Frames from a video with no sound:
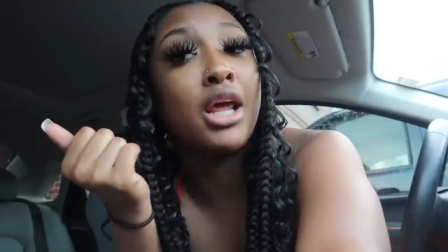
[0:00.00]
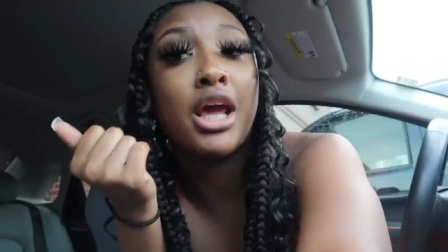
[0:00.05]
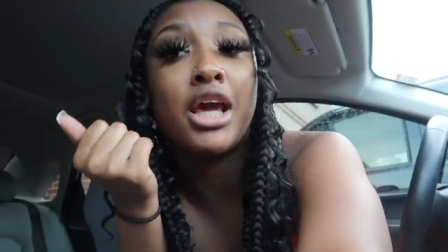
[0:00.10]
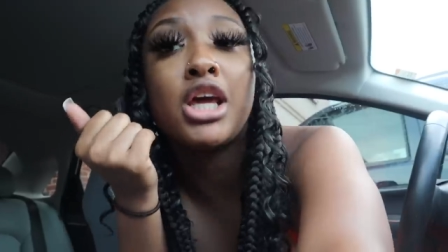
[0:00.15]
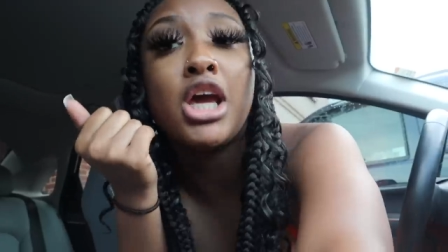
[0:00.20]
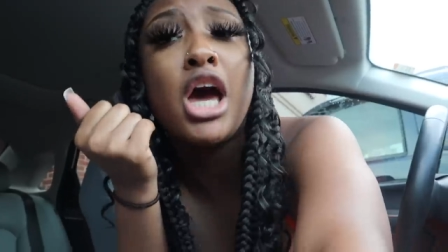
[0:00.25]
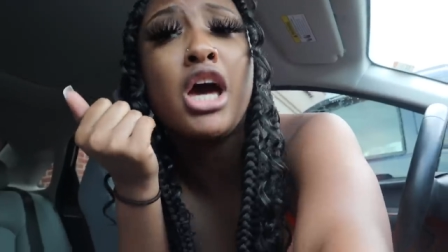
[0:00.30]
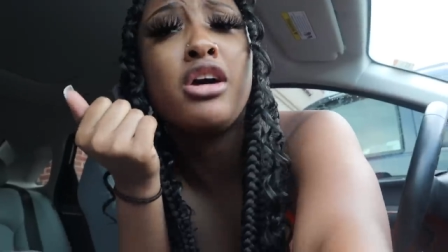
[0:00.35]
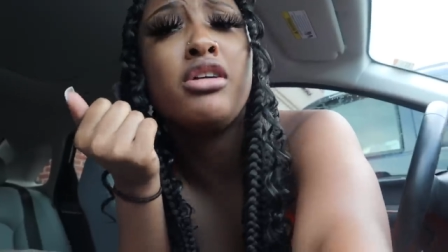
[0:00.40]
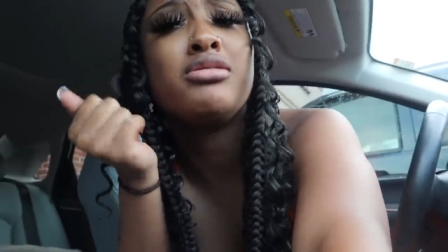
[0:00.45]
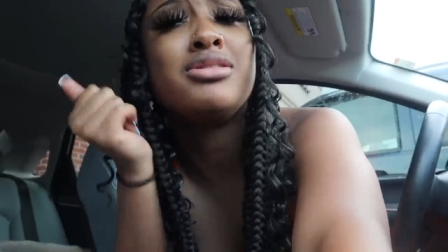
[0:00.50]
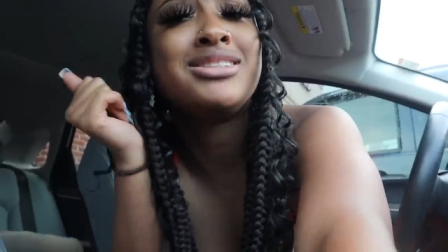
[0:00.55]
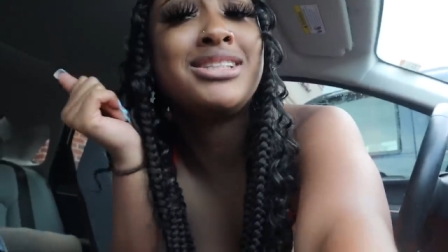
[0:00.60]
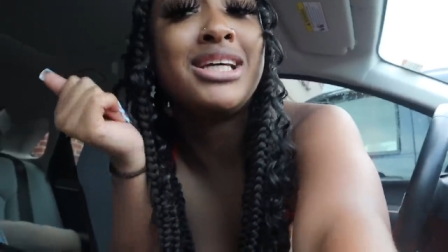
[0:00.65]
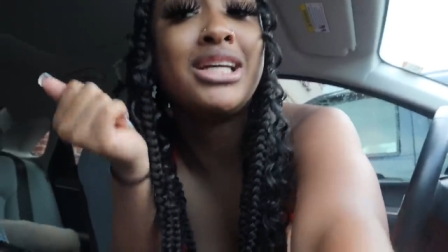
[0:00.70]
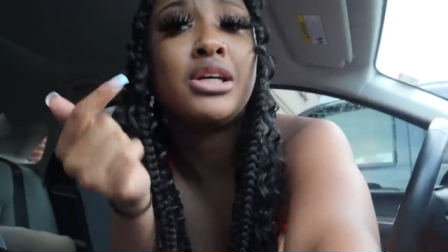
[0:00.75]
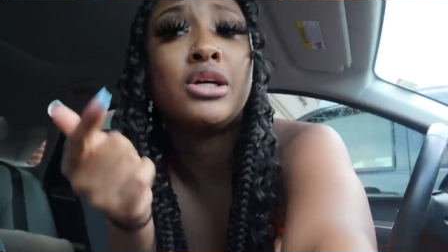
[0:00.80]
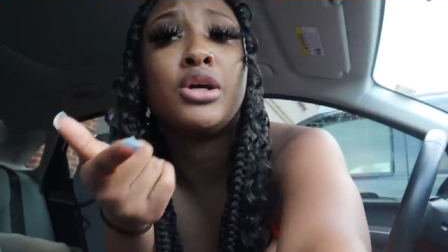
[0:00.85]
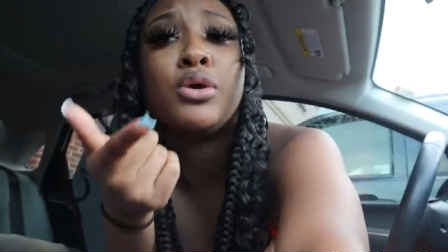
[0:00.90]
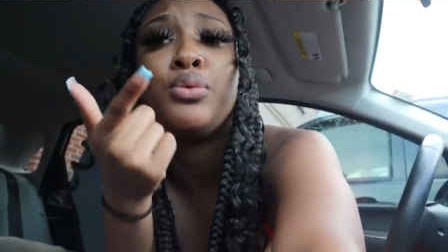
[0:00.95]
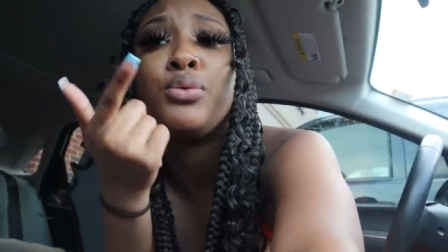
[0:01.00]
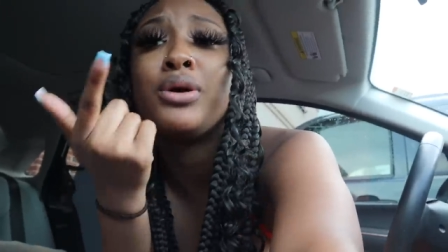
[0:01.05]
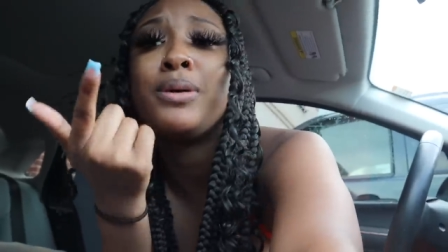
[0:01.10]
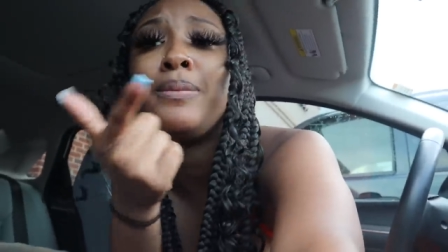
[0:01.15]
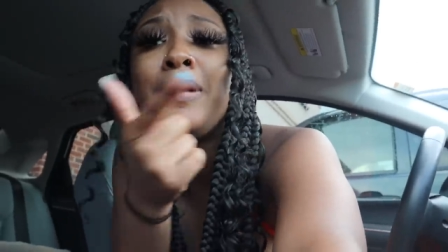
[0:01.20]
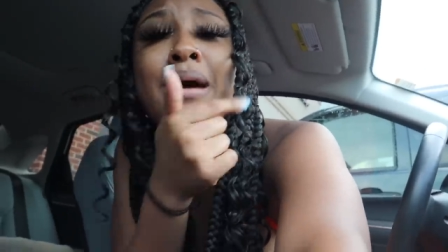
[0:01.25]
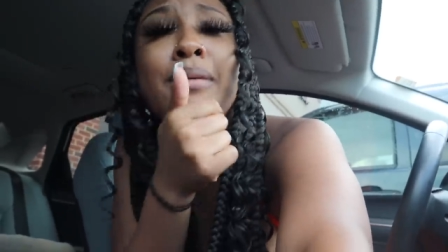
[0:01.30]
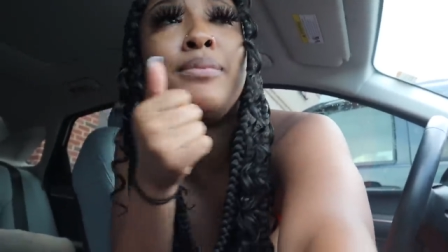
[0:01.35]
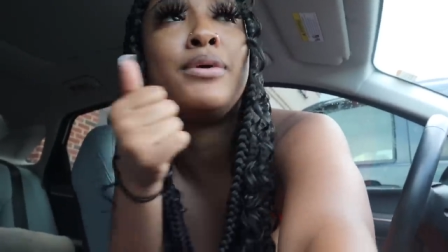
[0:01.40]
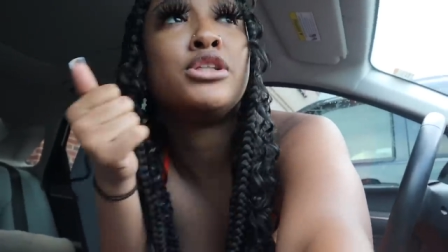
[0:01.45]
And y'all gonna see what a
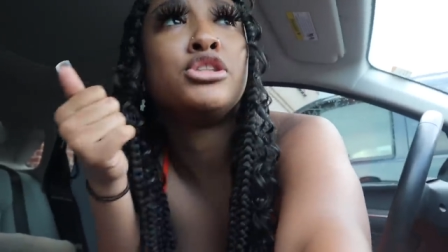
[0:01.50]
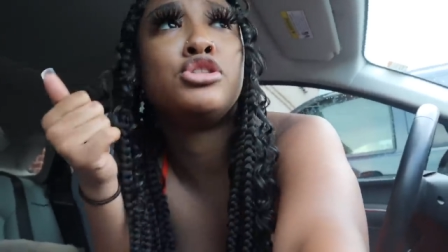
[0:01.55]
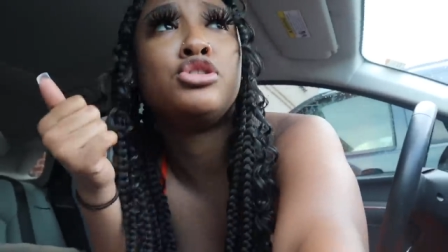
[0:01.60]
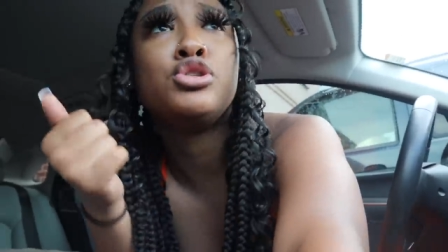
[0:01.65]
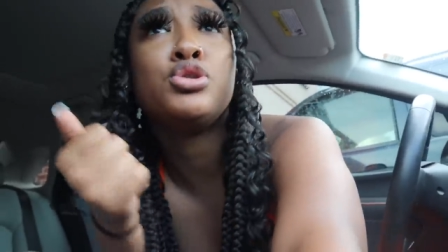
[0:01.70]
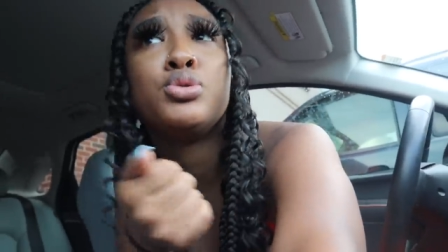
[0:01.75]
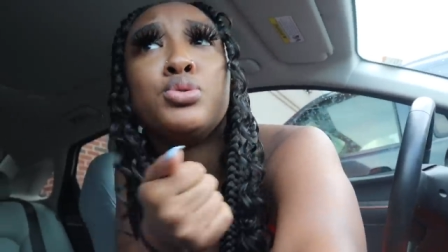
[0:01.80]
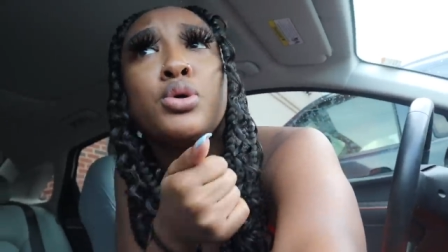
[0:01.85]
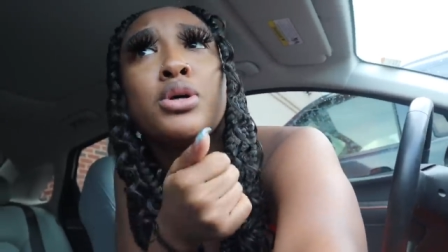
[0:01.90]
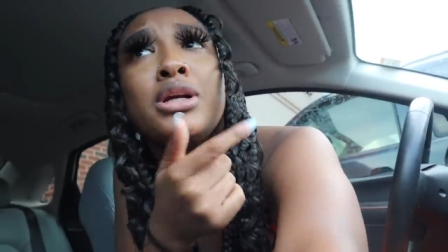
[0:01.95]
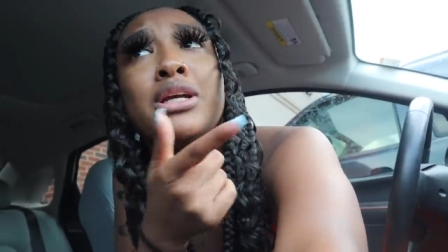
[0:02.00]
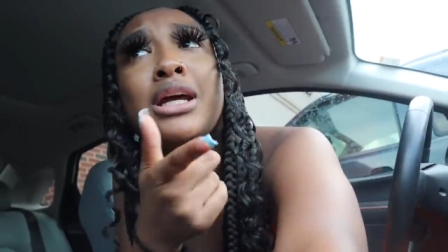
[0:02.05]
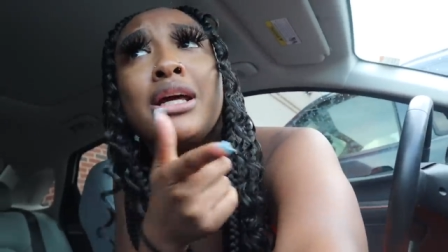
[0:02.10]
bad bitch do on a